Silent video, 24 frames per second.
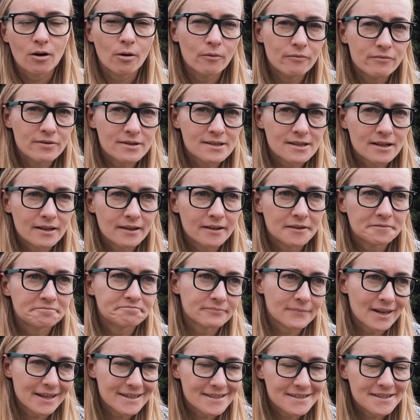Obviously,
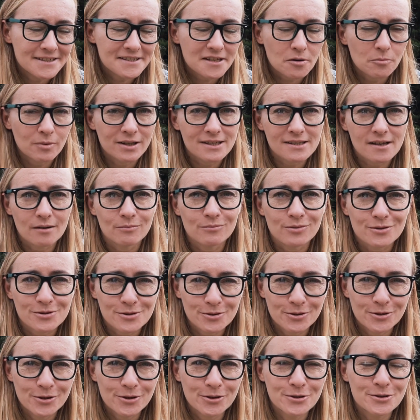I see some examples
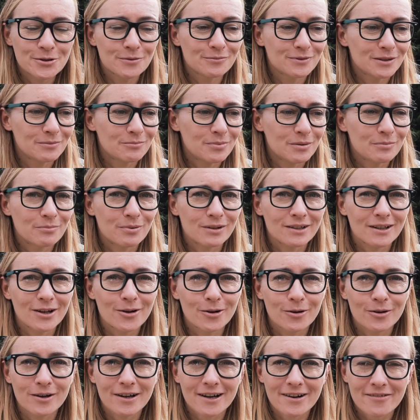on YouTube when people
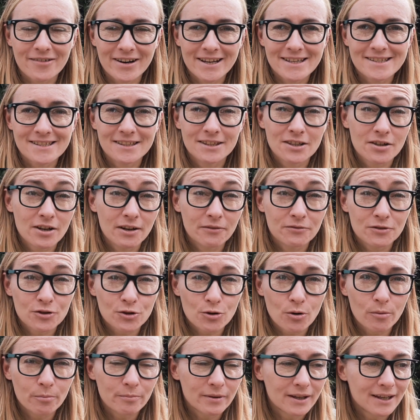go crazy thrift
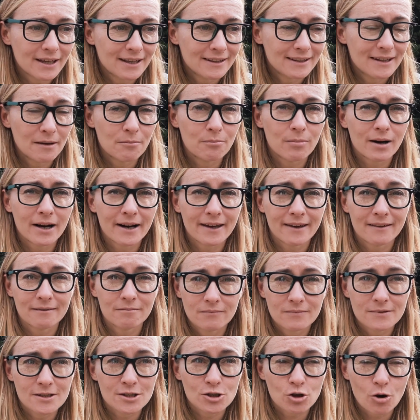shopping and they buy
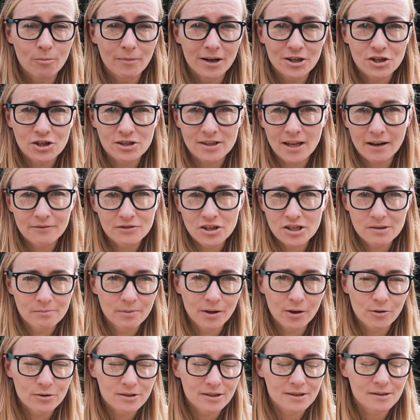so much stuff just
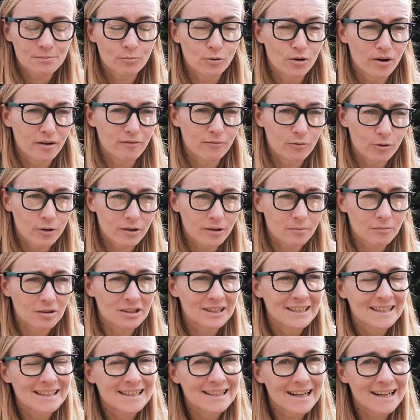because it's more affordable.